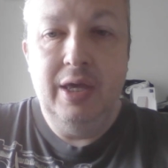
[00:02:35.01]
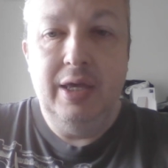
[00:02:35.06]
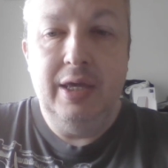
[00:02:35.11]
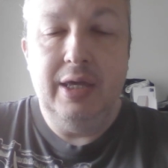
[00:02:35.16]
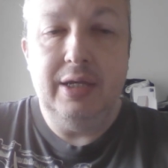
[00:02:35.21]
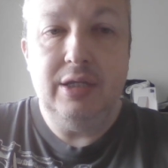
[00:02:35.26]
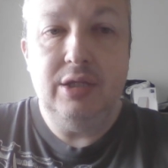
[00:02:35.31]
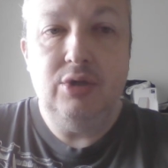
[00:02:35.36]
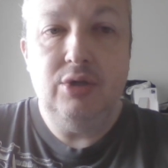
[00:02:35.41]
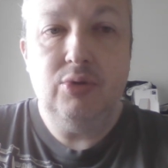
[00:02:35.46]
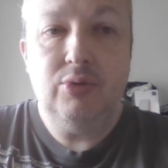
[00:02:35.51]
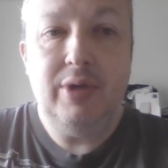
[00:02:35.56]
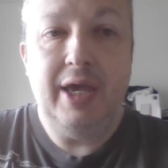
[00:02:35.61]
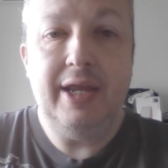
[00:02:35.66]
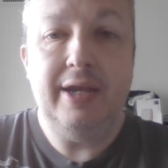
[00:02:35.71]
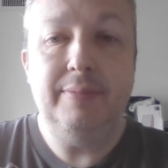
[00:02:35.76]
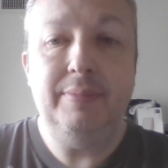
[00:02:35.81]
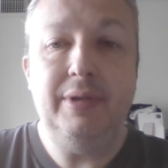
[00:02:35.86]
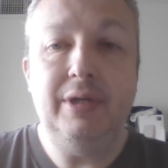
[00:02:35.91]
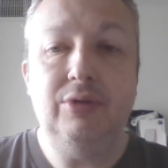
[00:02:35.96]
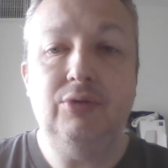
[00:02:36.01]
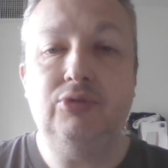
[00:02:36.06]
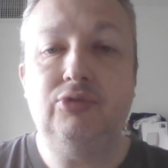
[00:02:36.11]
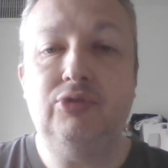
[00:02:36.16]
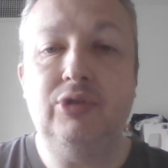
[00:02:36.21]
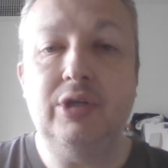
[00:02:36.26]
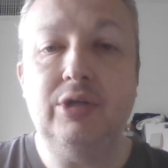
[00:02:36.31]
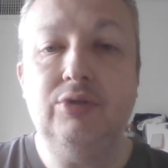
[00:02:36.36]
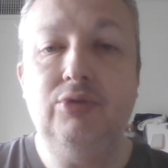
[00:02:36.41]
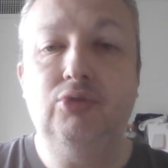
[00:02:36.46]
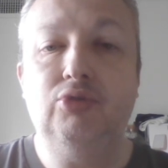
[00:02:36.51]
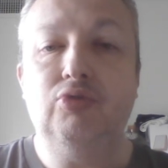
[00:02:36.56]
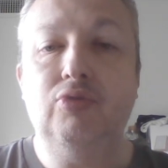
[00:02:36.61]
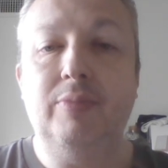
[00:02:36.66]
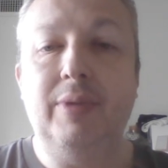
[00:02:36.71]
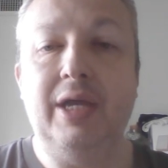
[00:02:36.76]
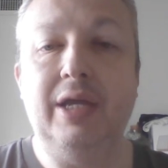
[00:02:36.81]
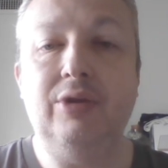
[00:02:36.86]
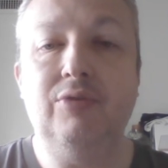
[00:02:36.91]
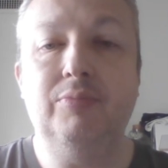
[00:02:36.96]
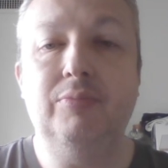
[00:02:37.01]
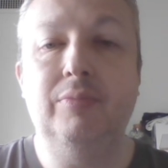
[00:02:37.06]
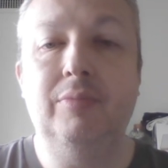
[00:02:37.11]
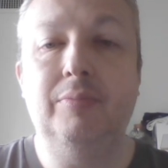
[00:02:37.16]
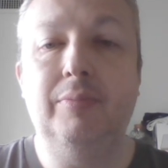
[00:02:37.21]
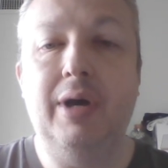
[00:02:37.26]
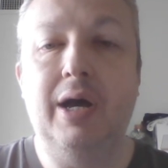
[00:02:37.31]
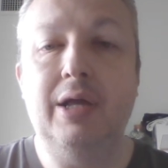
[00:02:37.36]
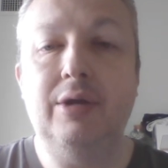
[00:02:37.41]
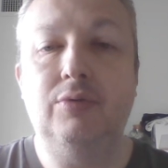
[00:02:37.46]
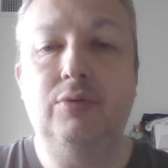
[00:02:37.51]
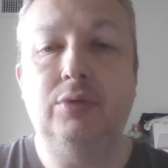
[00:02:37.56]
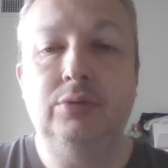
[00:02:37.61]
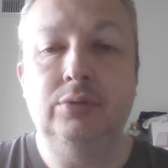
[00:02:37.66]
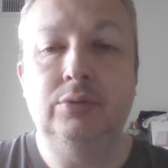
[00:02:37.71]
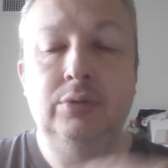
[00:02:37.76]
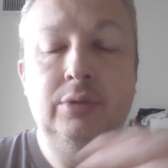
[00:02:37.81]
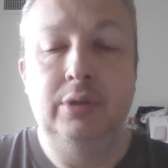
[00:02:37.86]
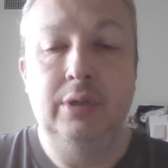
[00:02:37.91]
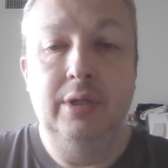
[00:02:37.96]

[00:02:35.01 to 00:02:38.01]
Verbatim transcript: In the UK, the Beatles singles remained mono,